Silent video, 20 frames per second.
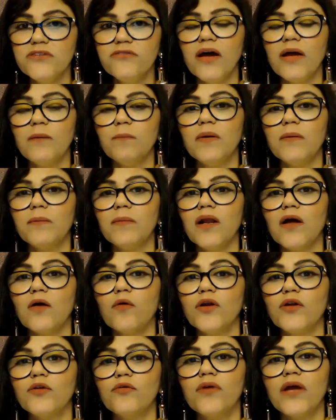and people are
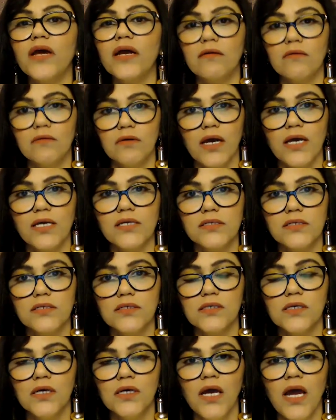going to recognize it
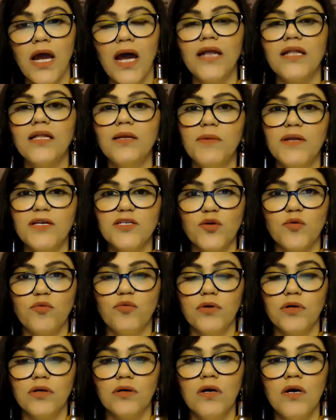at the place of
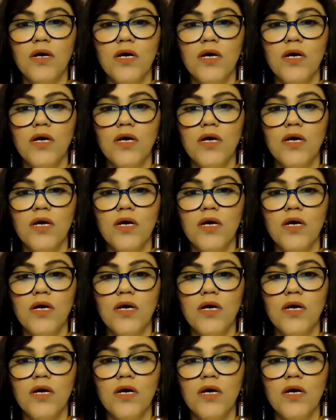work.